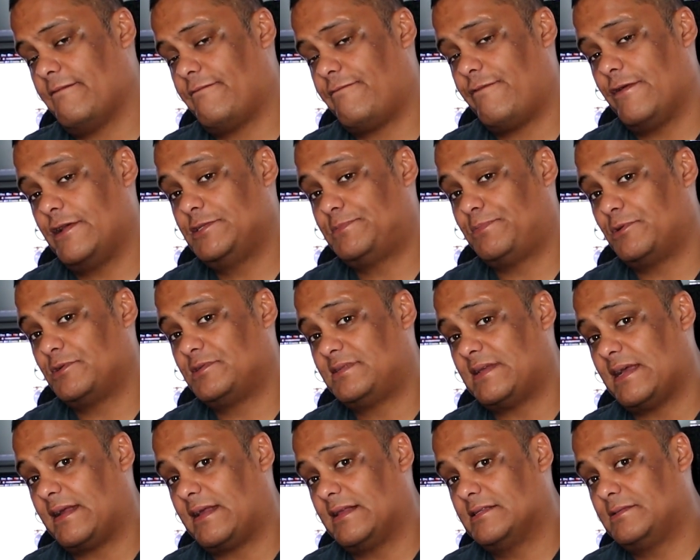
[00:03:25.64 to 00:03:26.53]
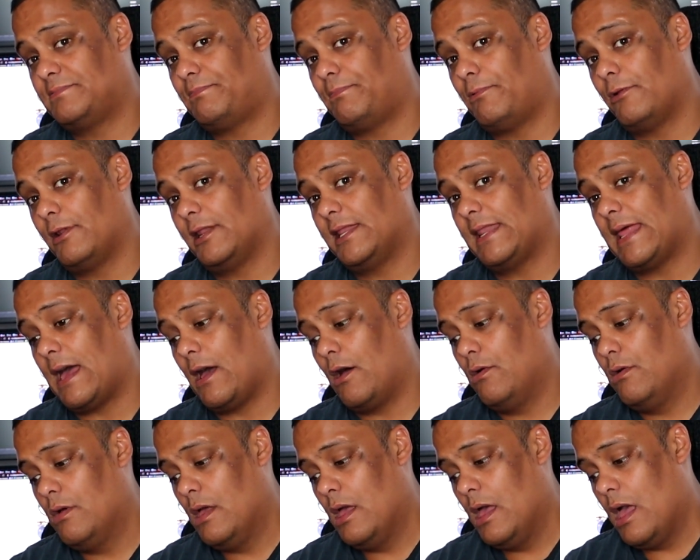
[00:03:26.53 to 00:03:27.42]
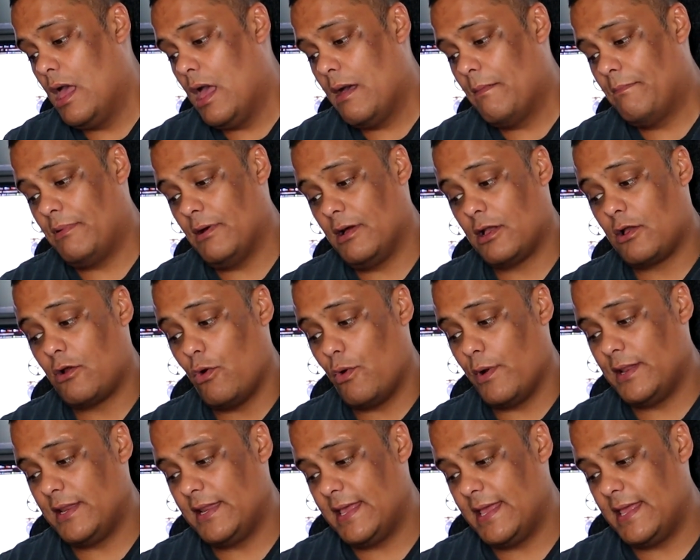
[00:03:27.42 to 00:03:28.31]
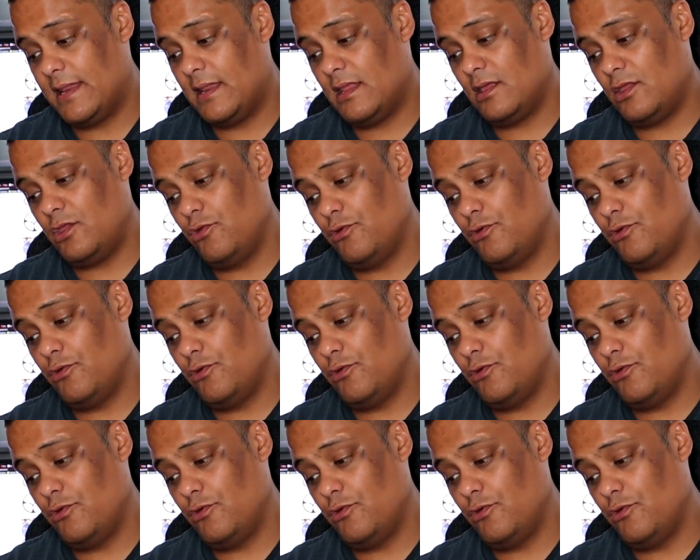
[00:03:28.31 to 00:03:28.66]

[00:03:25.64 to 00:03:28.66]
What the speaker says: frames per second pulling out, but going in,